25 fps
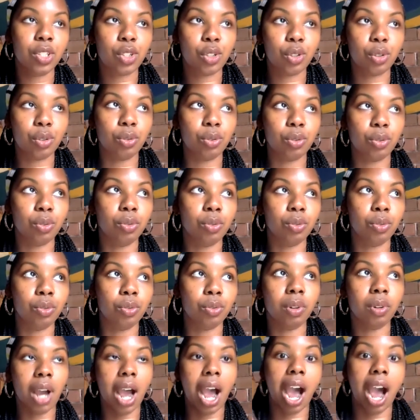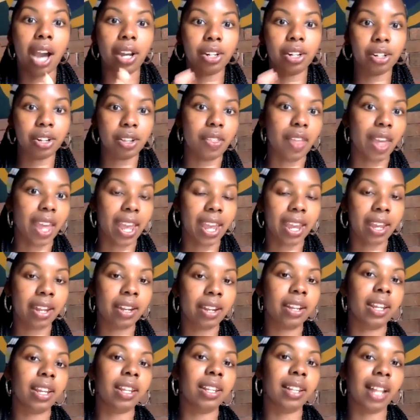to honor that
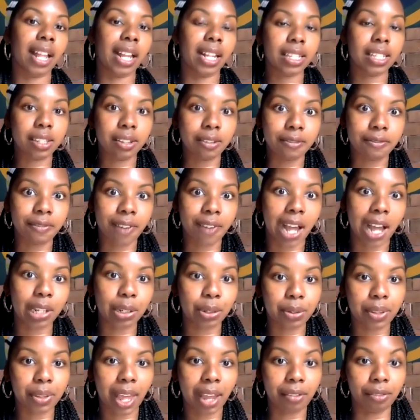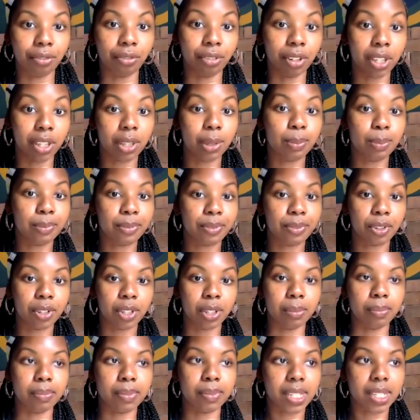and like to follow that rhythm for
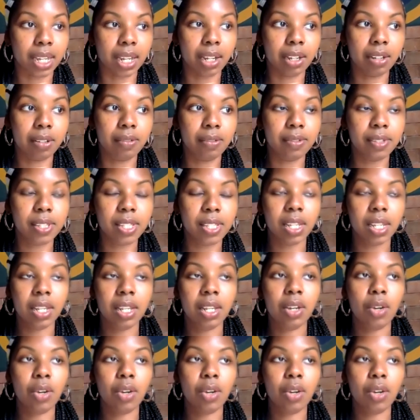themselves,